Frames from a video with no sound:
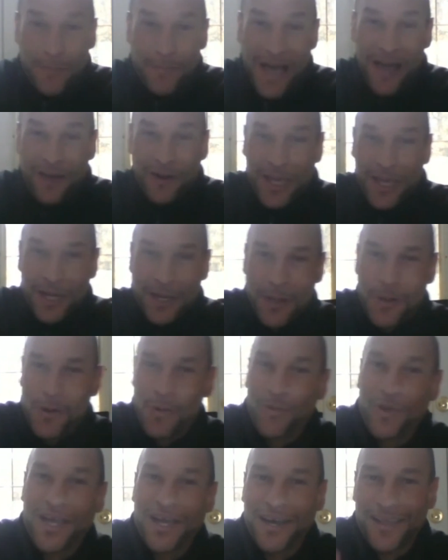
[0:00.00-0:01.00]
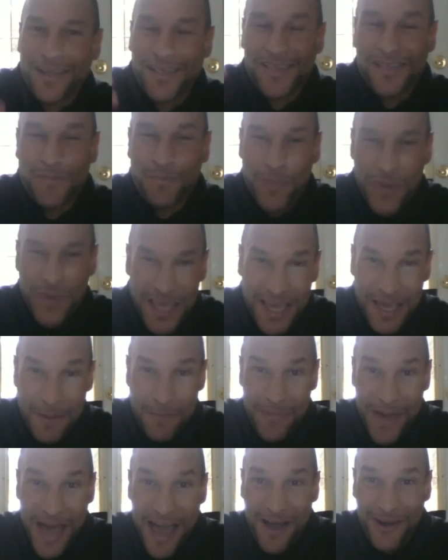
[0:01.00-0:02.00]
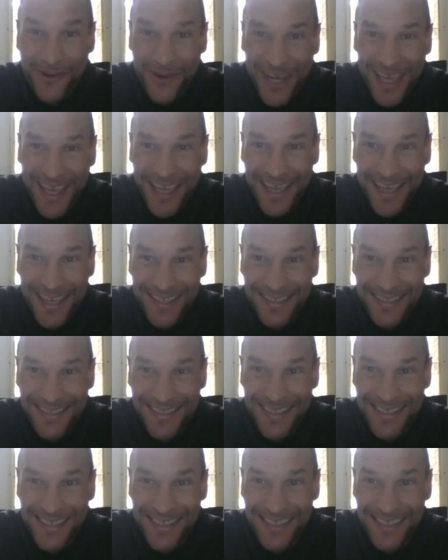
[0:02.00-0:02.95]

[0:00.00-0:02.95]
about it. We've got to speak about it.